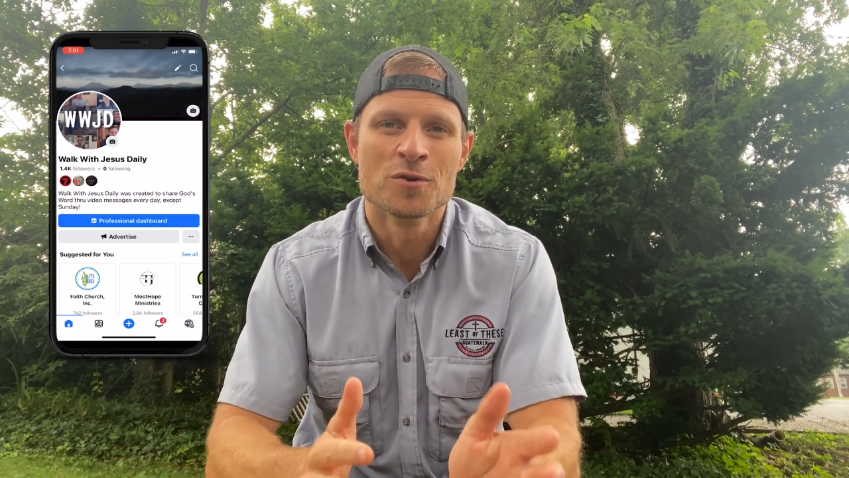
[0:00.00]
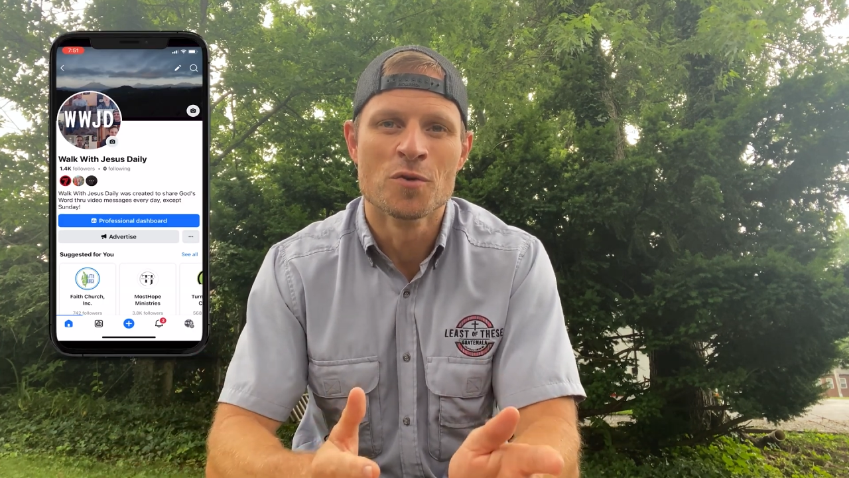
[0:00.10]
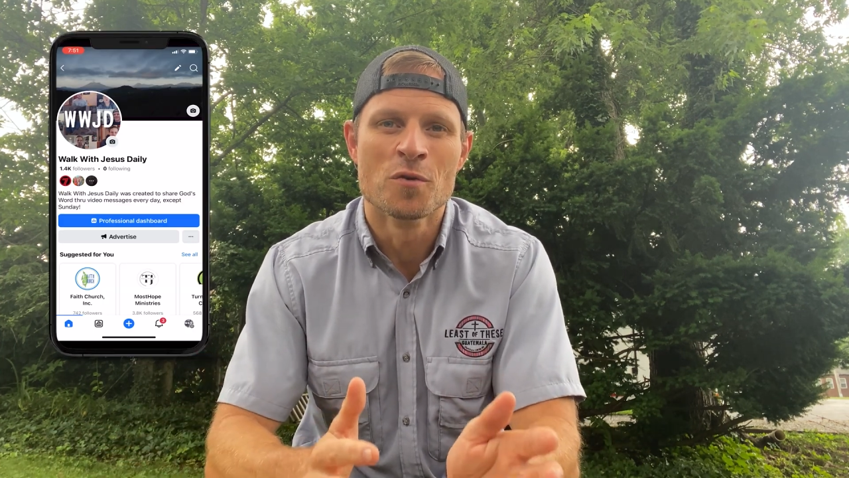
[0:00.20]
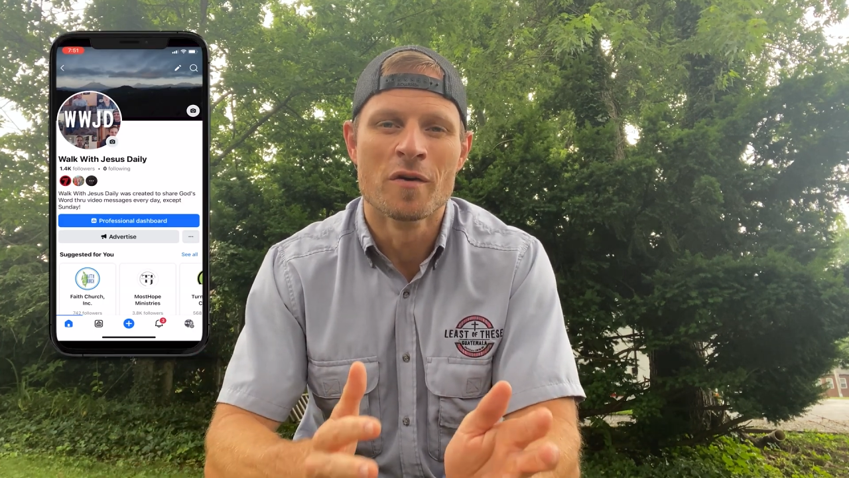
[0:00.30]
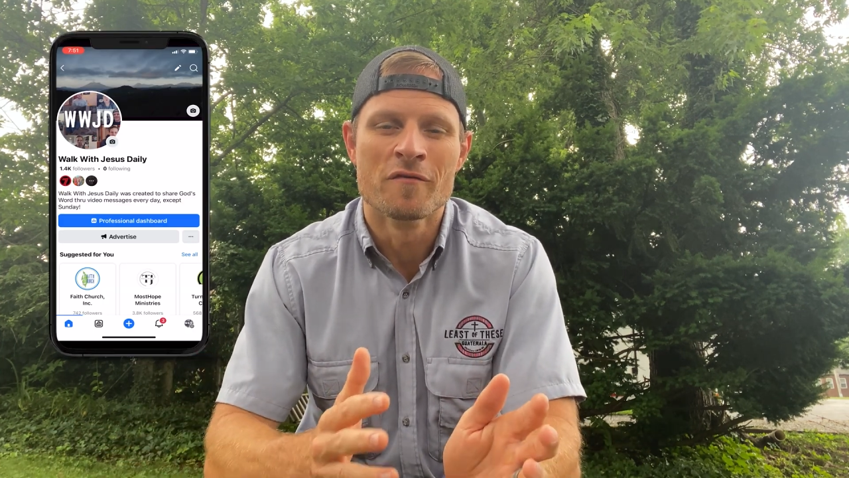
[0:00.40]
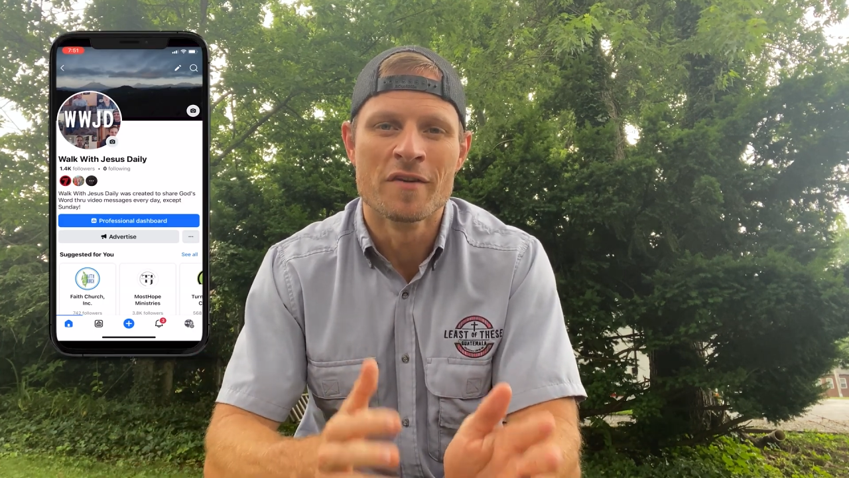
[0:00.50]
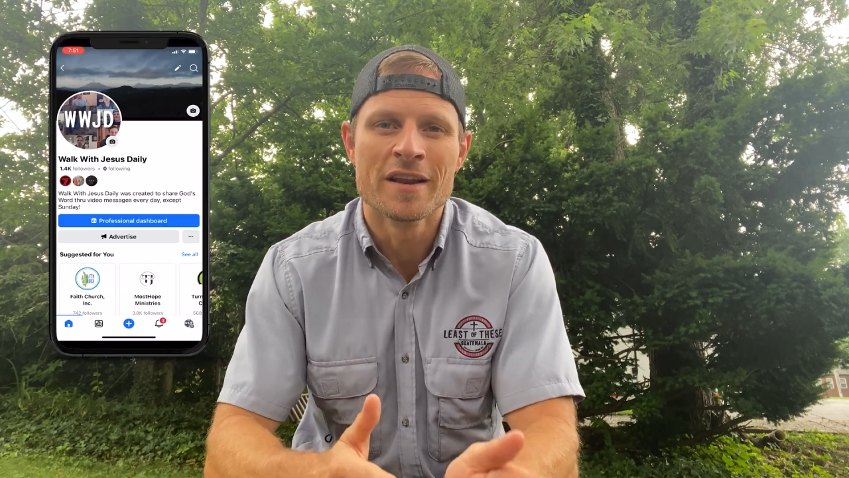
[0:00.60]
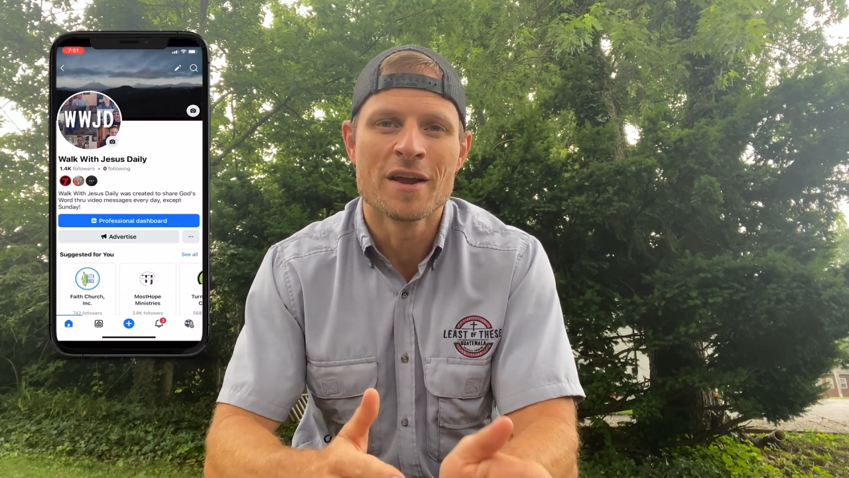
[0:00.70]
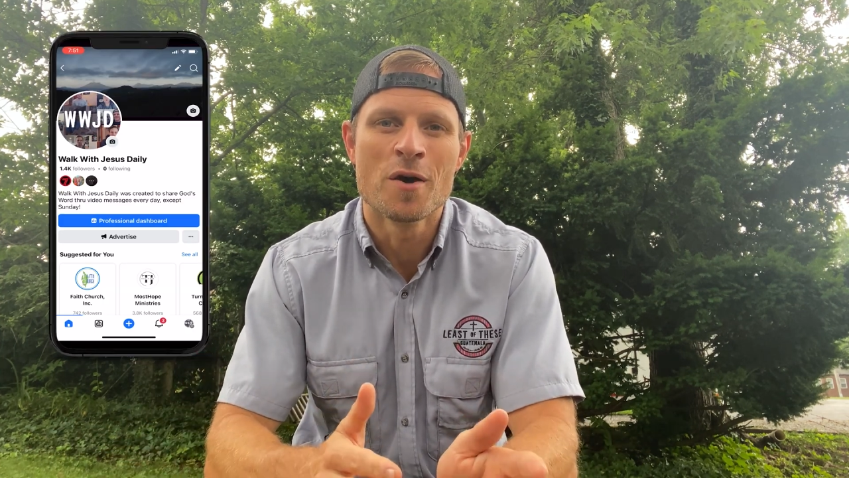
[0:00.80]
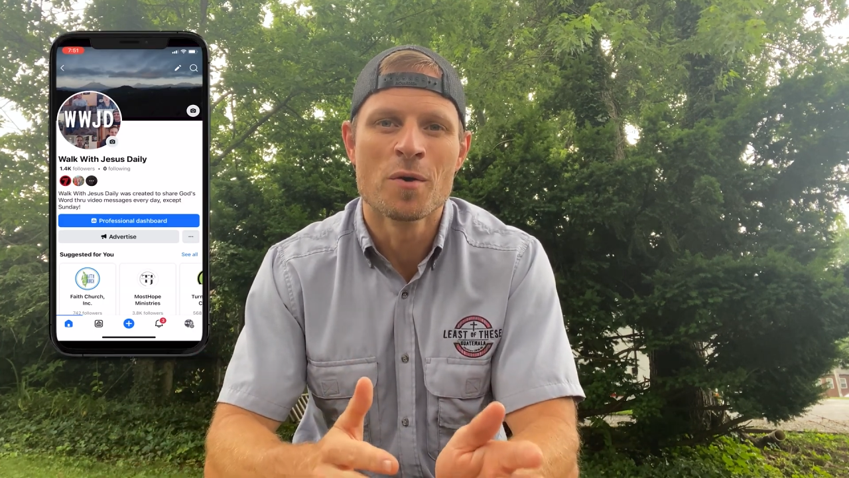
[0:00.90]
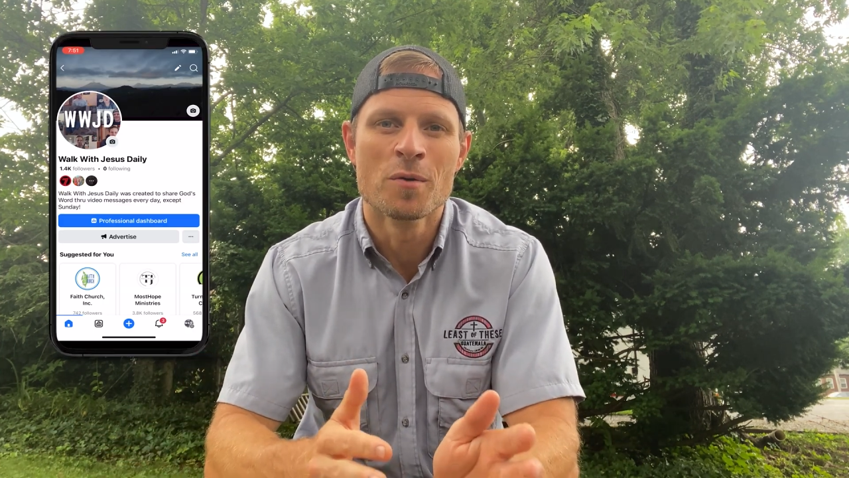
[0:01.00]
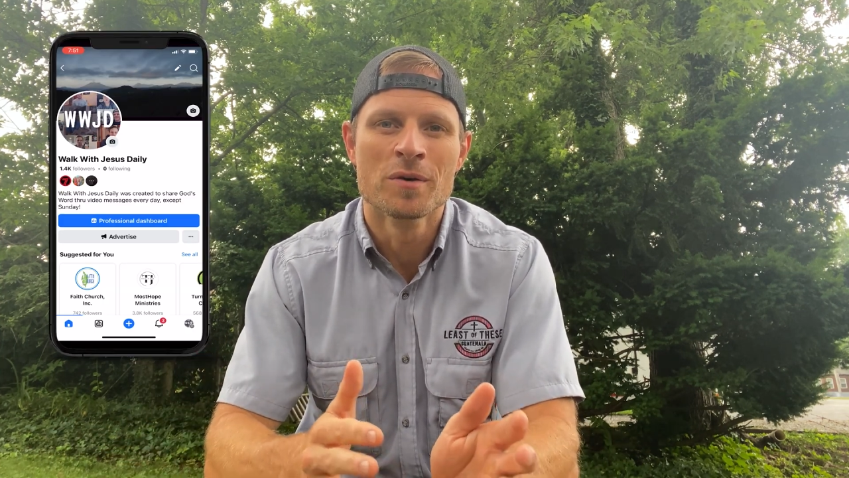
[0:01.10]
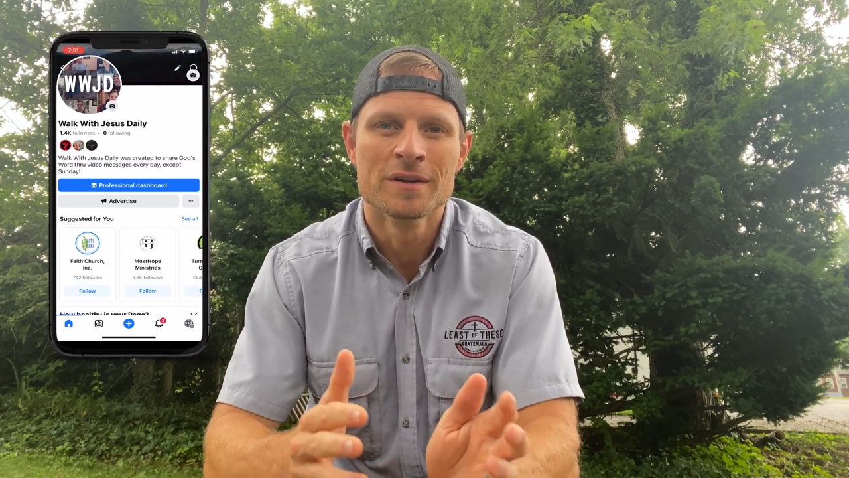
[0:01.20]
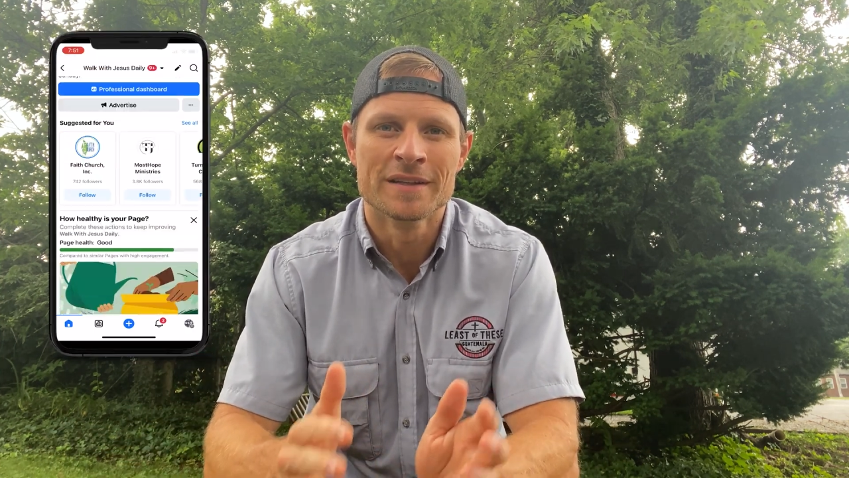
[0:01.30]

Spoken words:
do video